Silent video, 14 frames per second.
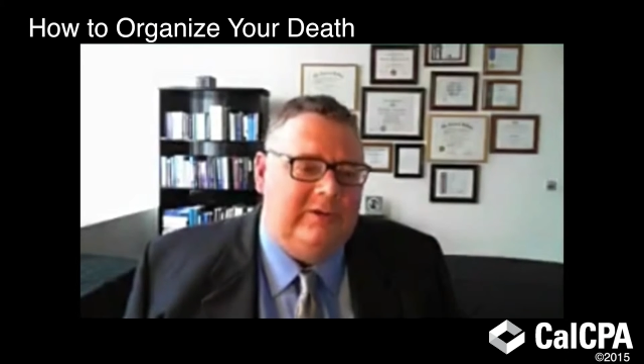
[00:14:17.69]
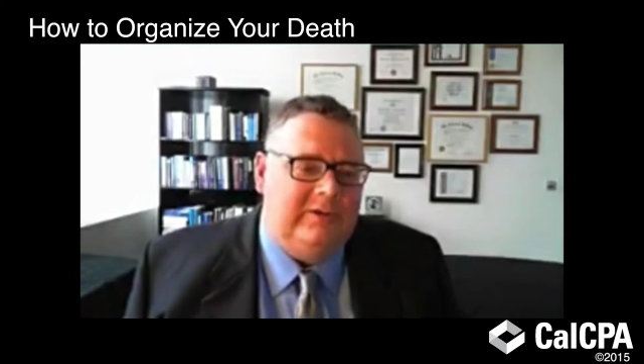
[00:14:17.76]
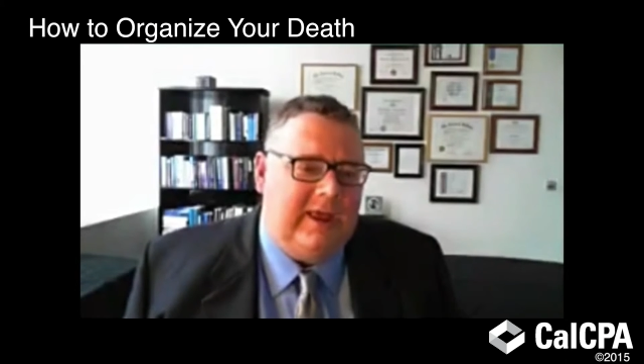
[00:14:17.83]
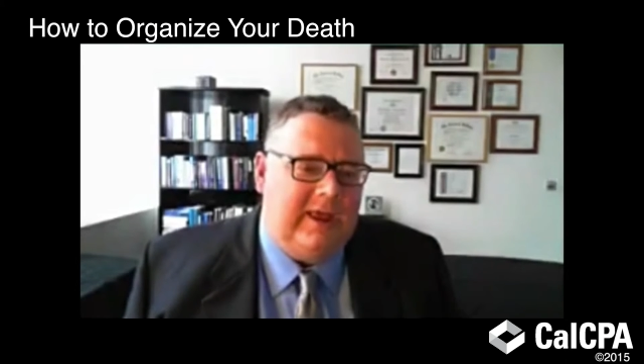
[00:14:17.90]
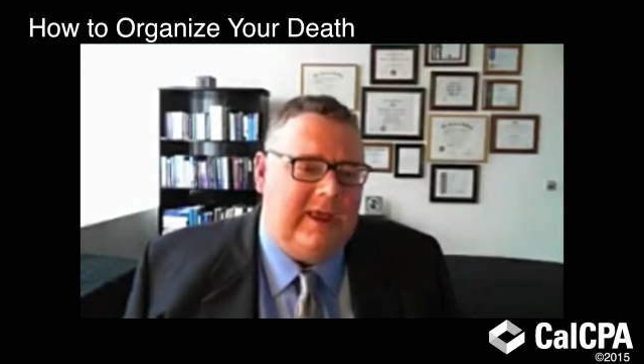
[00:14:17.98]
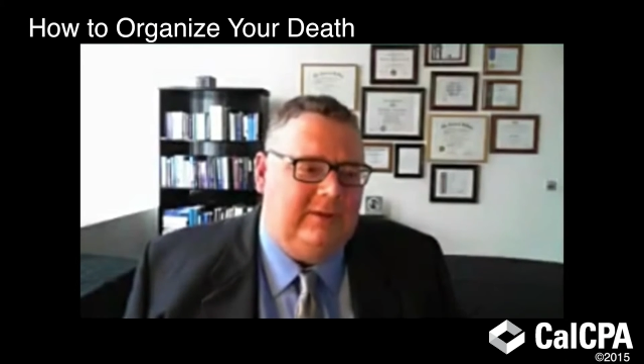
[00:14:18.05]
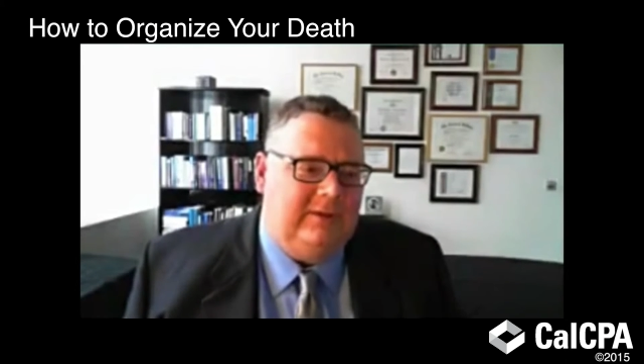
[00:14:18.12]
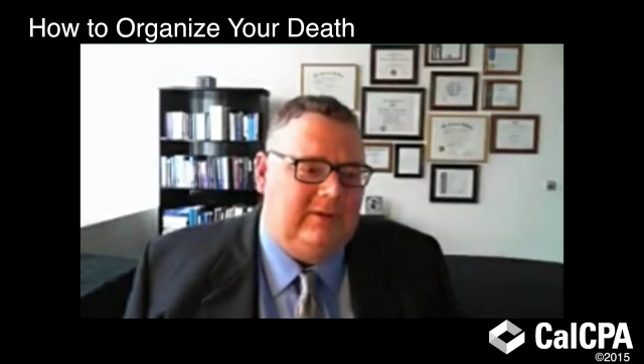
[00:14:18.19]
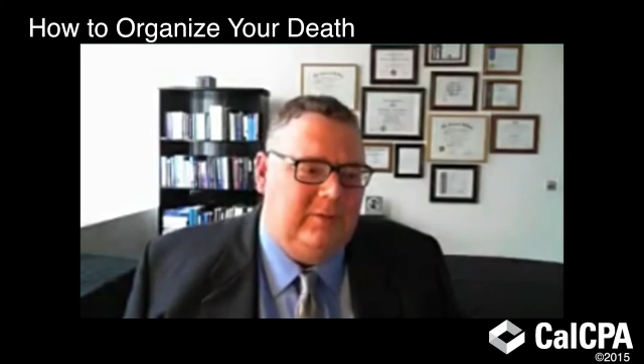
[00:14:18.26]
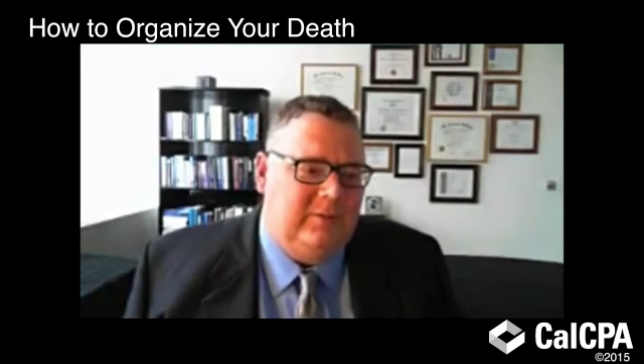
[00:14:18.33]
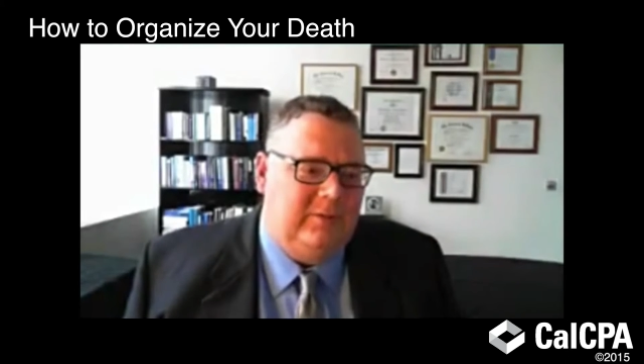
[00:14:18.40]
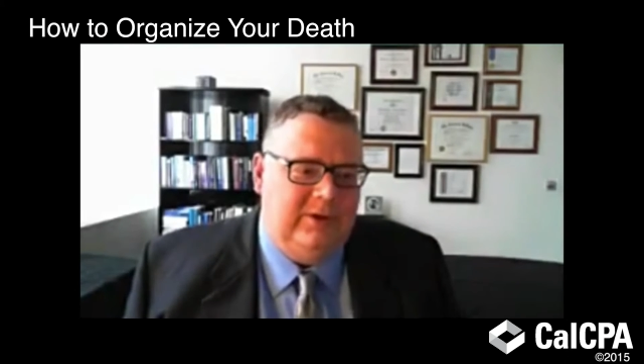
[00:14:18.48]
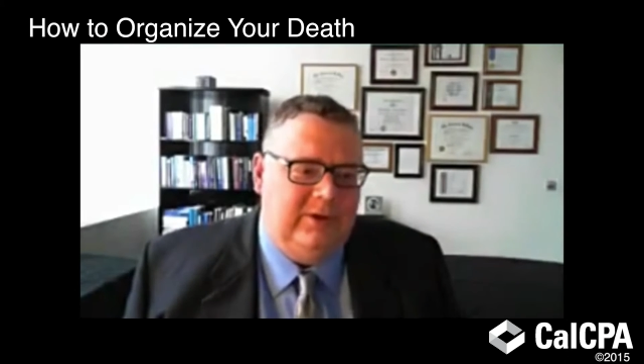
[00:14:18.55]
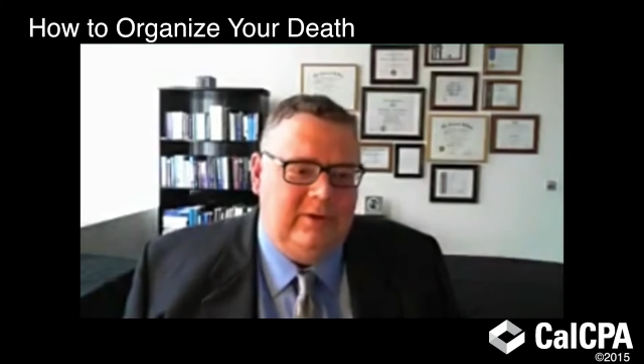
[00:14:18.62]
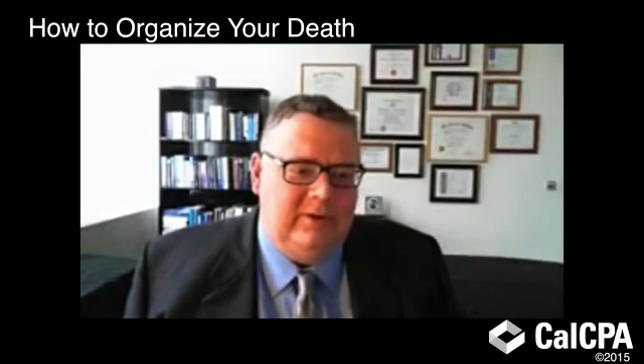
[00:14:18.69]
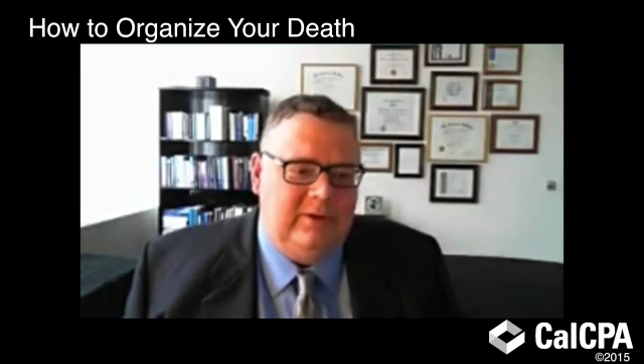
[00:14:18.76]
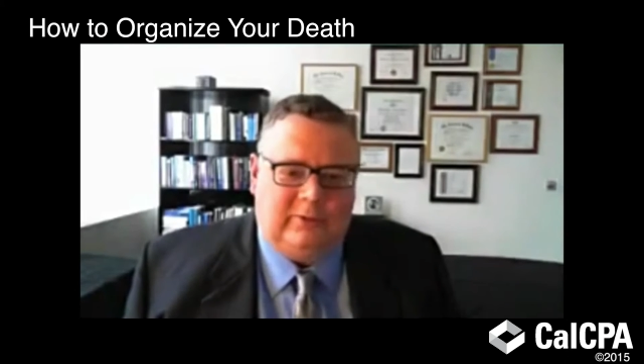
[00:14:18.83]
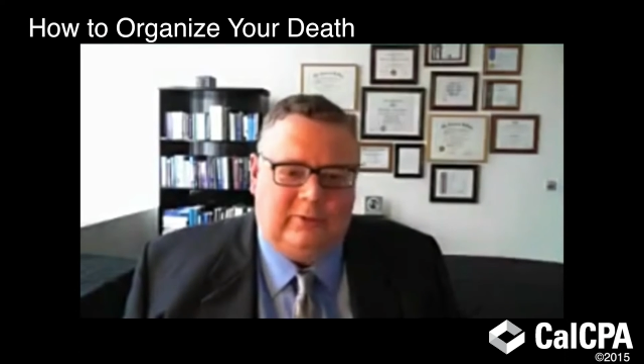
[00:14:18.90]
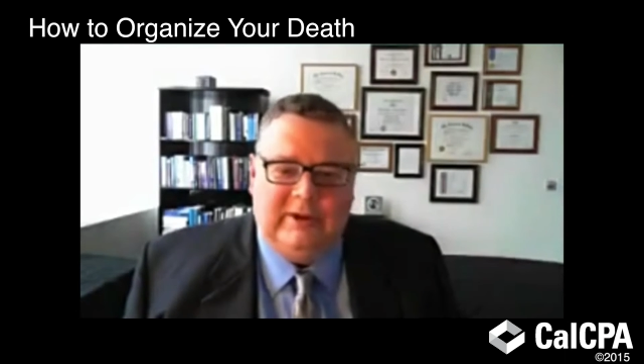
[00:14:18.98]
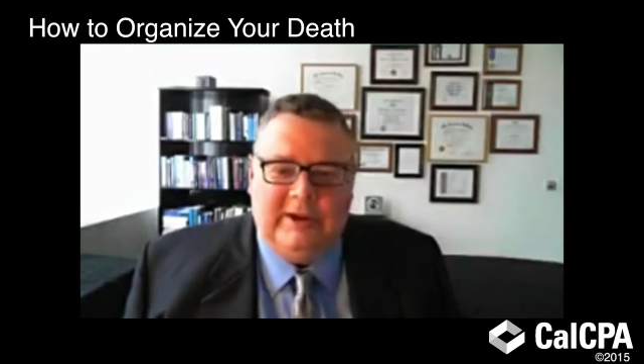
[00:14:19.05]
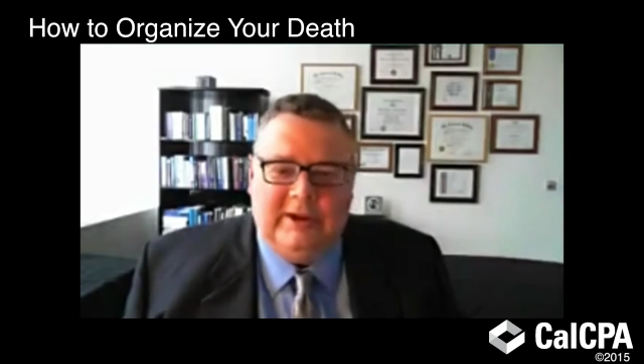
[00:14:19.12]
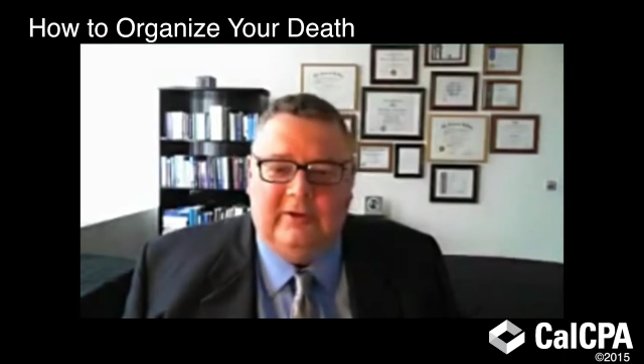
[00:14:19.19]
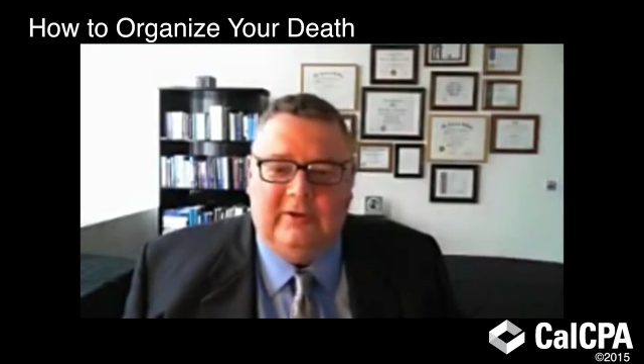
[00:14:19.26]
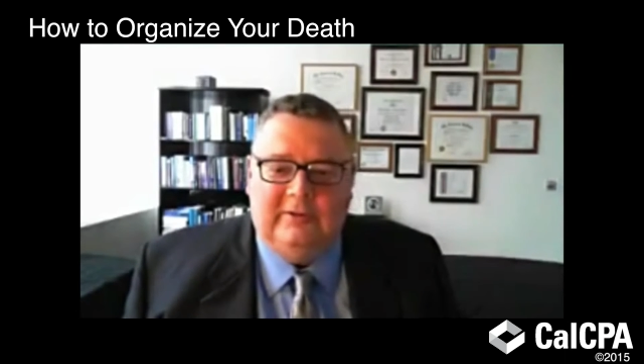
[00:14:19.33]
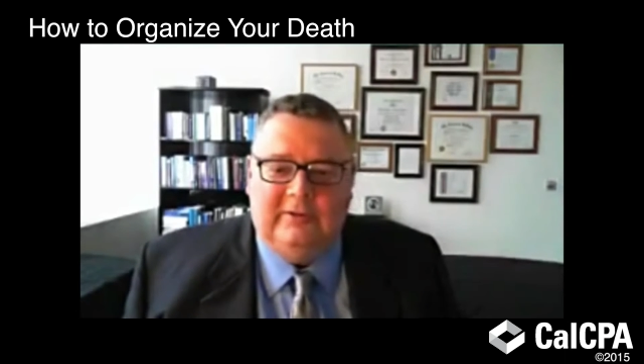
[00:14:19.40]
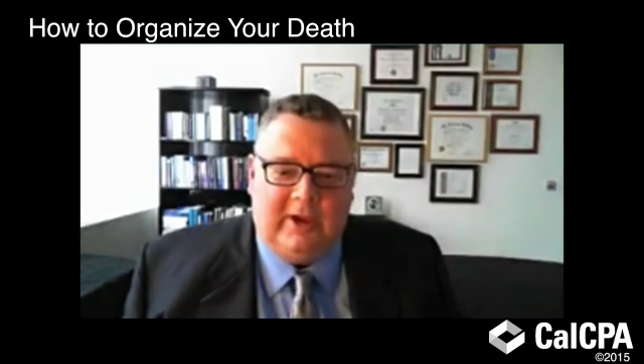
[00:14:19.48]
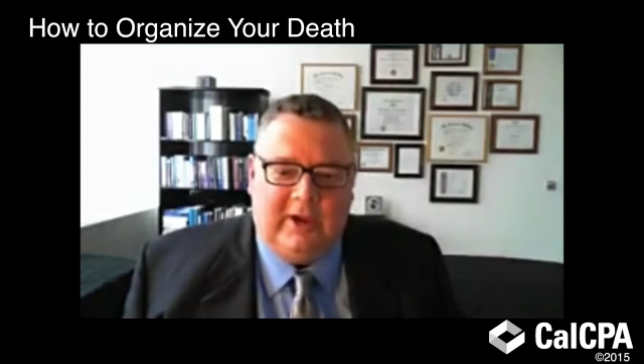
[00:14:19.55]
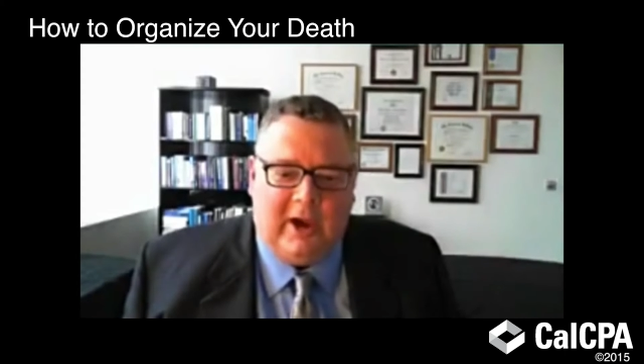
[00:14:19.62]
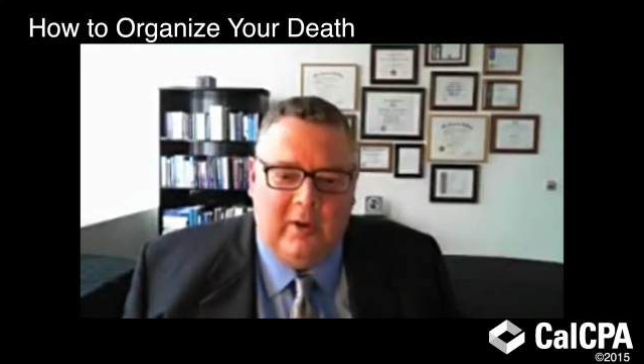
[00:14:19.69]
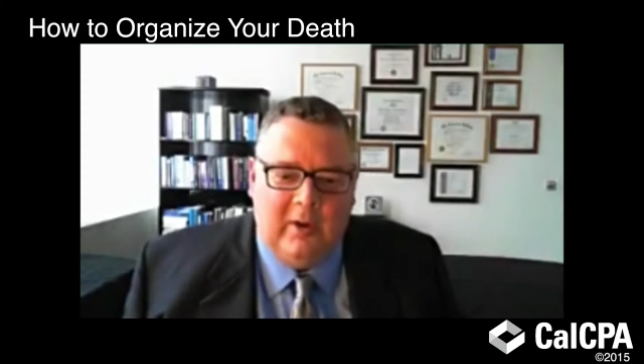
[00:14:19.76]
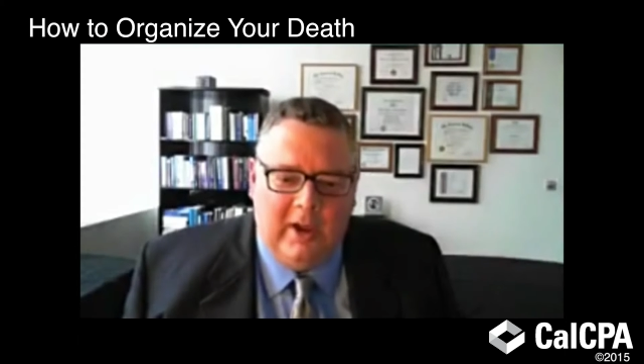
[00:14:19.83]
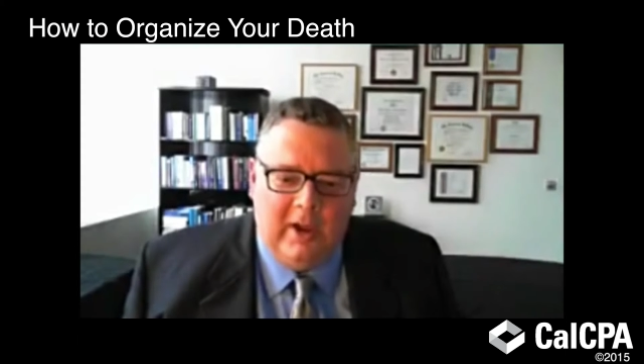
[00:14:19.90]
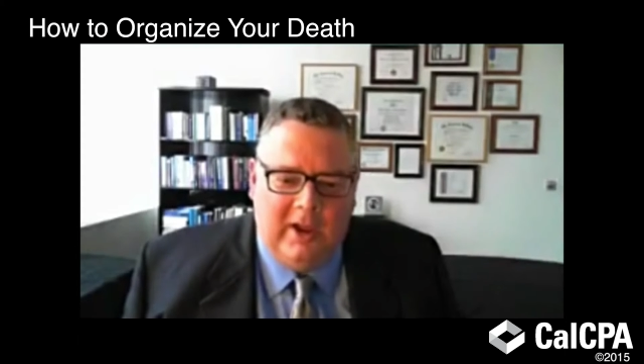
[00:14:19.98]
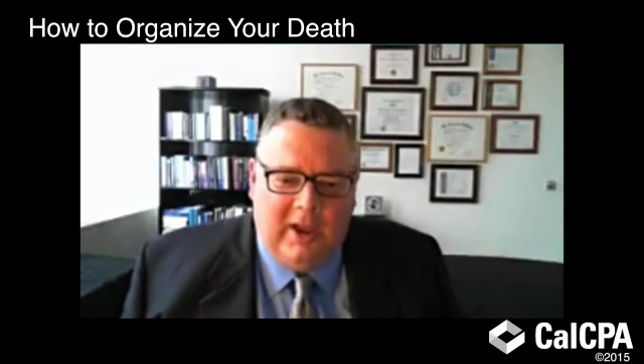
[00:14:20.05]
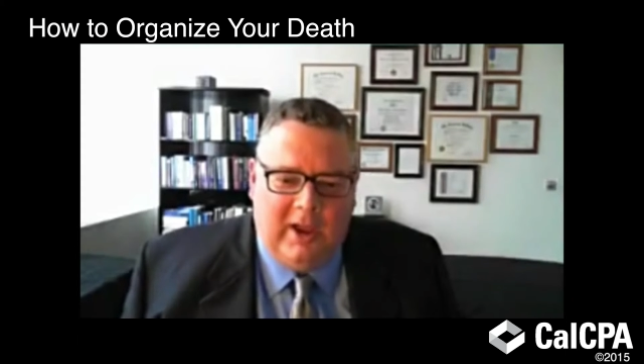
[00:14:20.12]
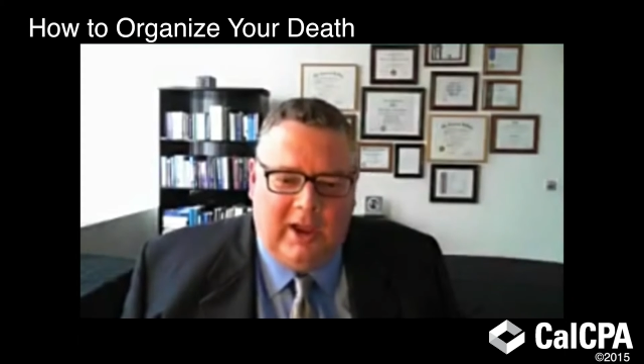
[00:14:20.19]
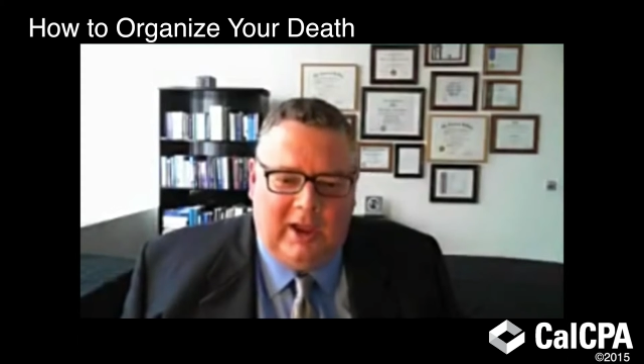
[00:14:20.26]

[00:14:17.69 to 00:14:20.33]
Oh, it's on that computer 3 years ago